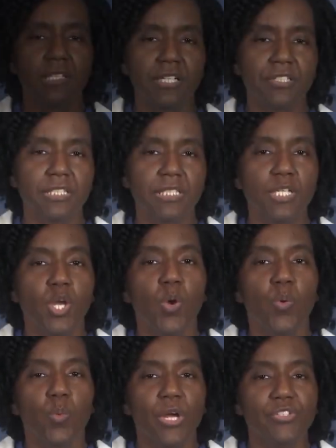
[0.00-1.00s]
Clearly,
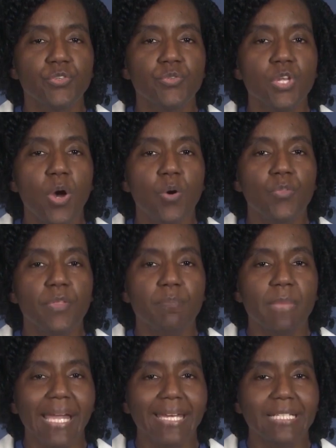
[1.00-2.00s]
when you know the
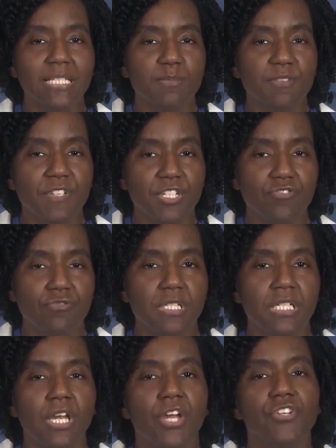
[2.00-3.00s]
mechanism of
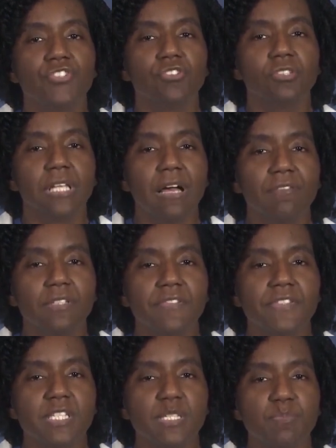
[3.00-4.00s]
injury, your level
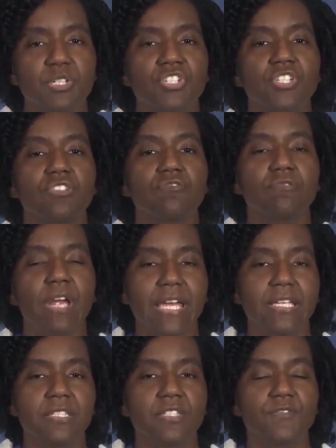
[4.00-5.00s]
of suspicion is
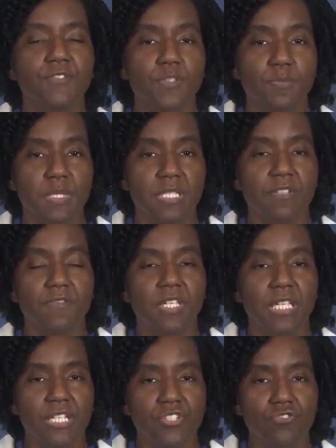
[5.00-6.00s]
raised for
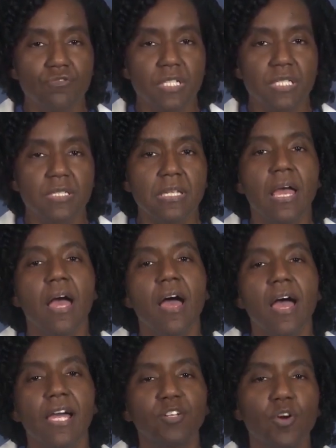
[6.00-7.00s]
specific injuries.
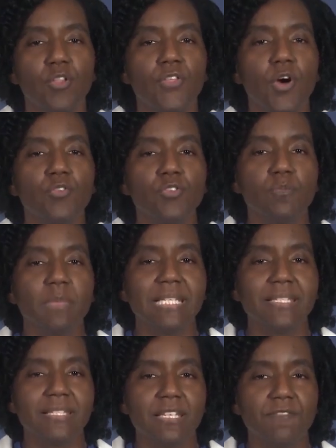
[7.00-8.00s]
And although you
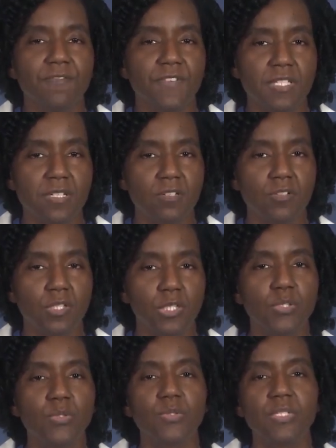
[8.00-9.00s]
may see physical
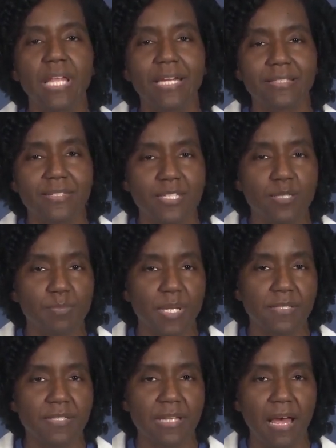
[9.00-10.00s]
clues like a
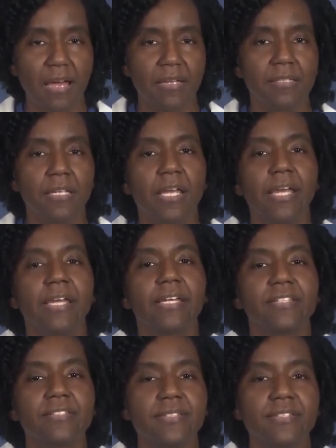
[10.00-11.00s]
seatbelt sign,
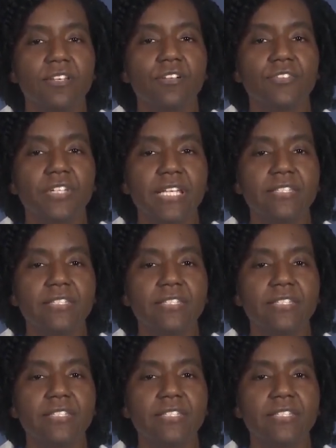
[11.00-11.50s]
it's still